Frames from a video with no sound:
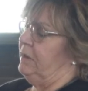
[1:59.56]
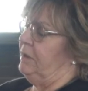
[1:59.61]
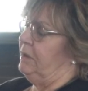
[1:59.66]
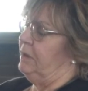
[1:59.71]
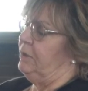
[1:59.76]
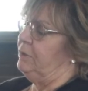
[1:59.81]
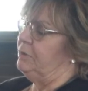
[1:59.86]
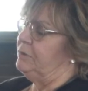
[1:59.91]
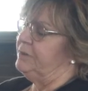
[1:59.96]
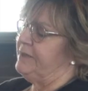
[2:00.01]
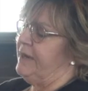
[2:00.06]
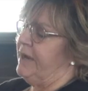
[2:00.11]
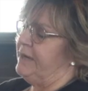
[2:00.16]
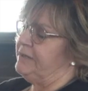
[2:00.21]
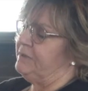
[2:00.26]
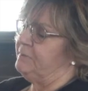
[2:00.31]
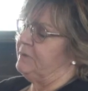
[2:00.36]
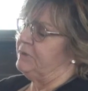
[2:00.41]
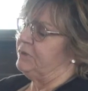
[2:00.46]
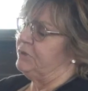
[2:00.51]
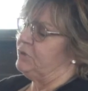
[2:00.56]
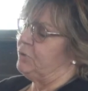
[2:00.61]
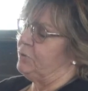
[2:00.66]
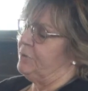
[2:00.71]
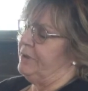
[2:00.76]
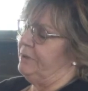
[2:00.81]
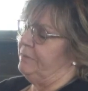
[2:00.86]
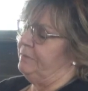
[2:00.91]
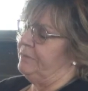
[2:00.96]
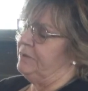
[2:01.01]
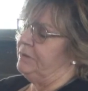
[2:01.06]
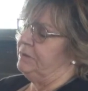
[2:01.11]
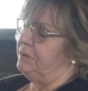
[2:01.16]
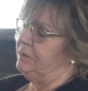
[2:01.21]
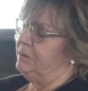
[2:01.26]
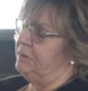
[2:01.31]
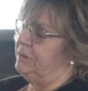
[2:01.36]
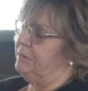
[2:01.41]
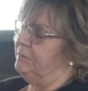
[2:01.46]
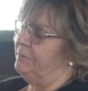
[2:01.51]
Hers has been trimmed,
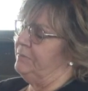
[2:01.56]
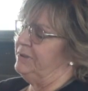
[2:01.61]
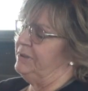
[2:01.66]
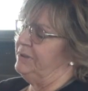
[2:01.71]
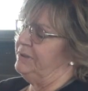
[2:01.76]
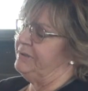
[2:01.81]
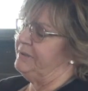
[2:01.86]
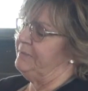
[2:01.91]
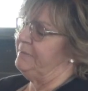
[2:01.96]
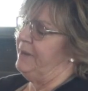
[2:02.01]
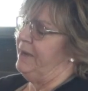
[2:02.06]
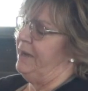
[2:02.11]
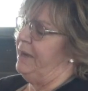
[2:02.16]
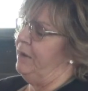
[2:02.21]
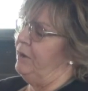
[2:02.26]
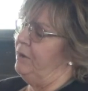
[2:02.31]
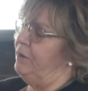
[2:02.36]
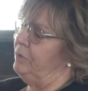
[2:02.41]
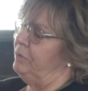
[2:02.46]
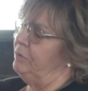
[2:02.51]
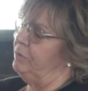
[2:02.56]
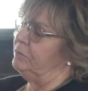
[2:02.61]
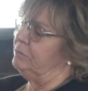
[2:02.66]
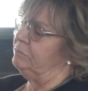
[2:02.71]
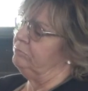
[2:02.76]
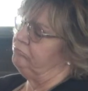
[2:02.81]
but it's about